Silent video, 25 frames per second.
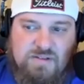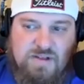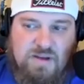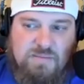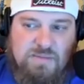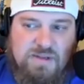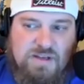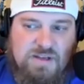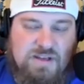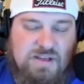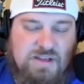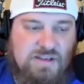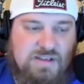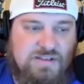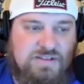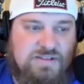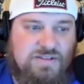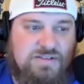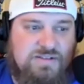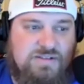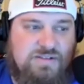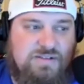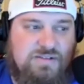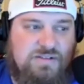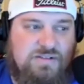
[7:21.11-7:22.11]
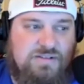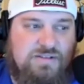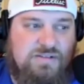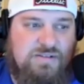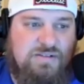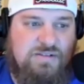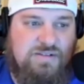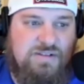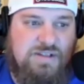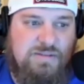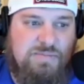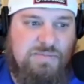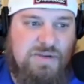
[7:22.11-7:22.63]
I mean, he's
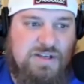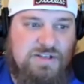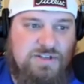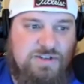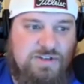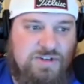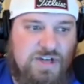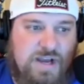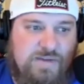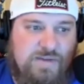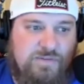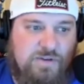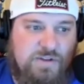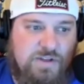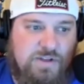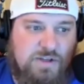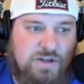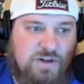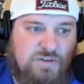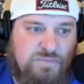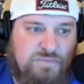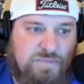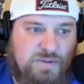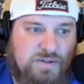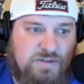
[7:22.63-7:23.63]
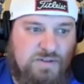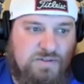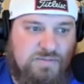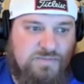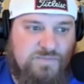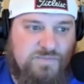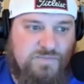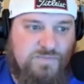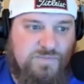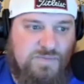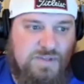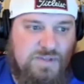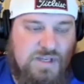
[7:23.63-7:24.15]
the best driver to the golf ball.
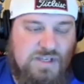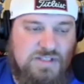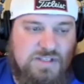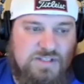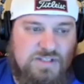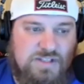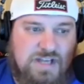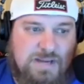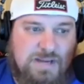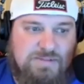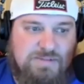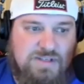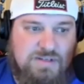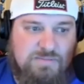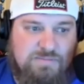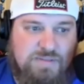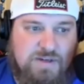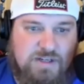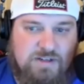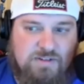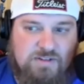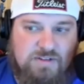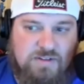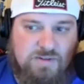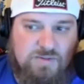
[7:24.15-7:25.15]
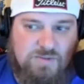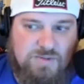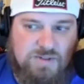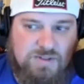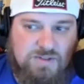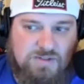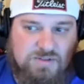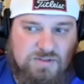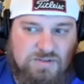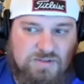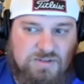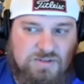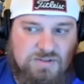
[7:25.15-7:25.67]
He's a top 10 putter in the
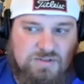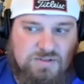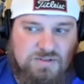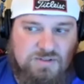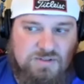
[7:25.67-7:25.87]
world.